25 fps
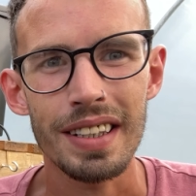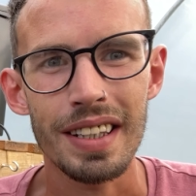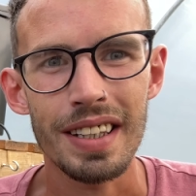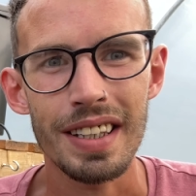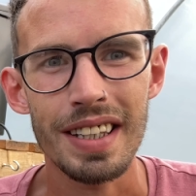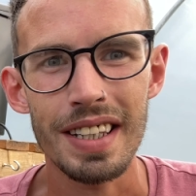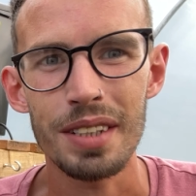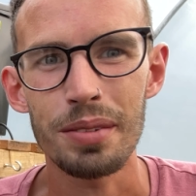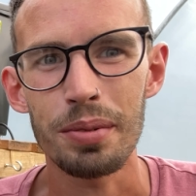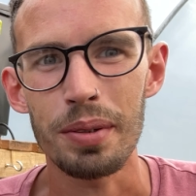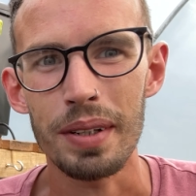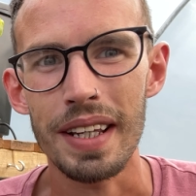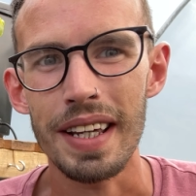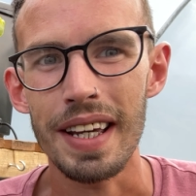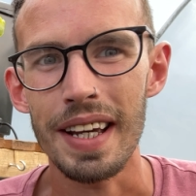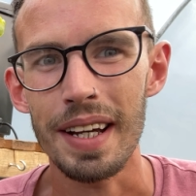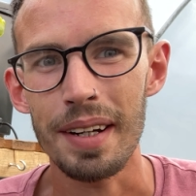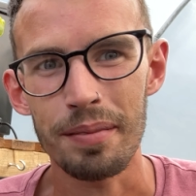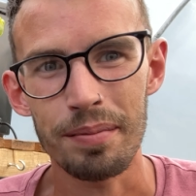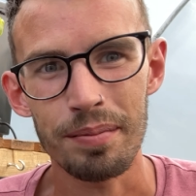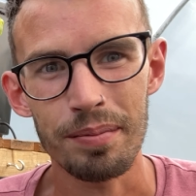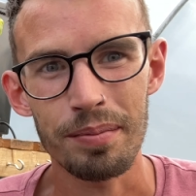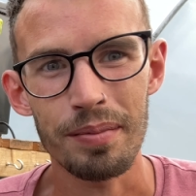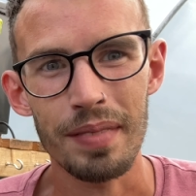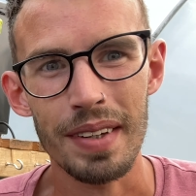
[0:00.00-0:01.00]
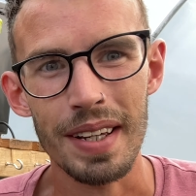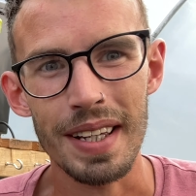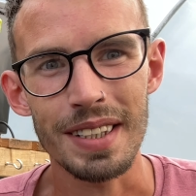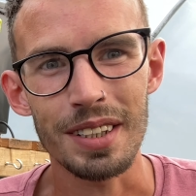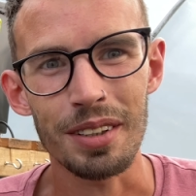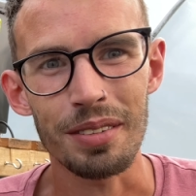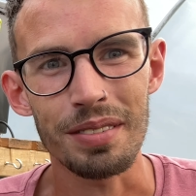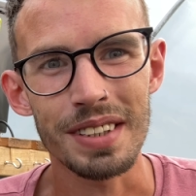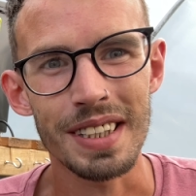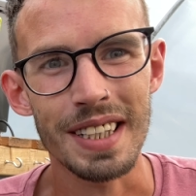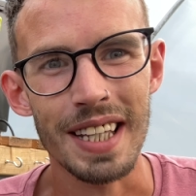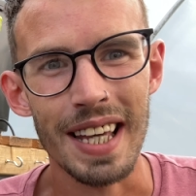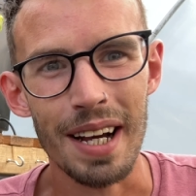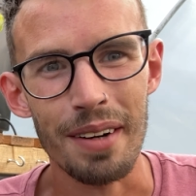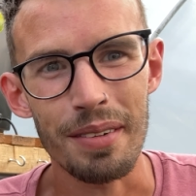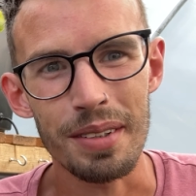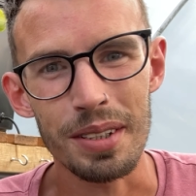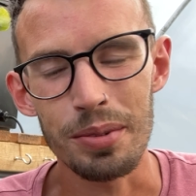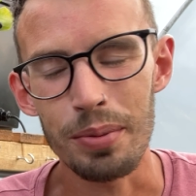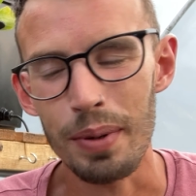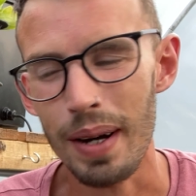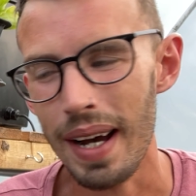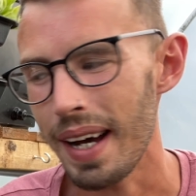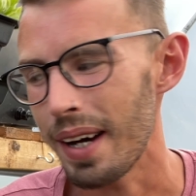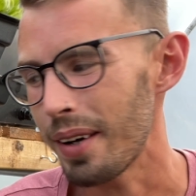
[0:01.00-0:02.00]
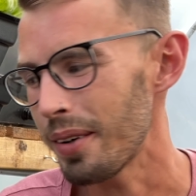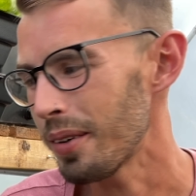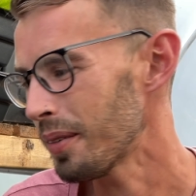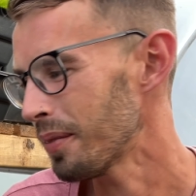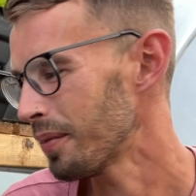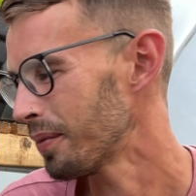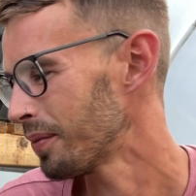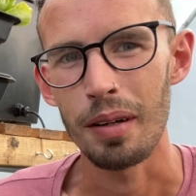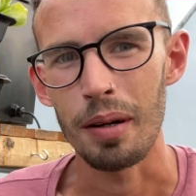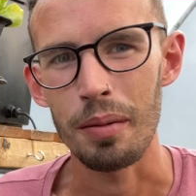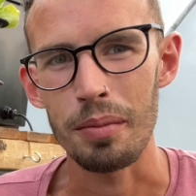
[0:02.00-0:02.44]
this one here is obviously out as well. I'm